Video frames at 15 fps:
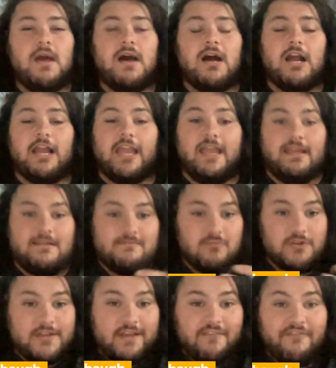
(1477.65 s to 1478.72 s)
uh,
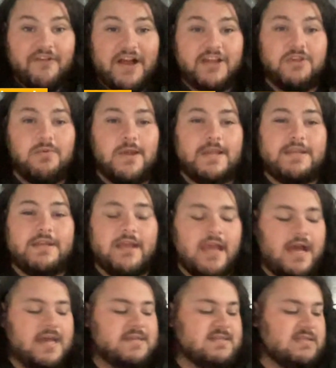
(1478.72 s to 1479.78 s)
really evaluating
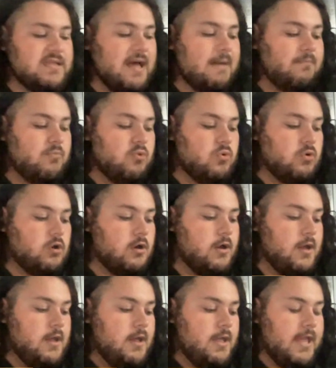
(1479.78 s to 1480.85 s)
guys a lot more
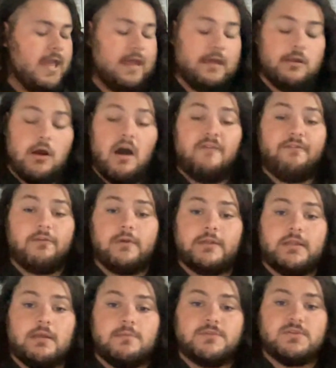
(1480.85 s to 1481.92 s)
and offering them.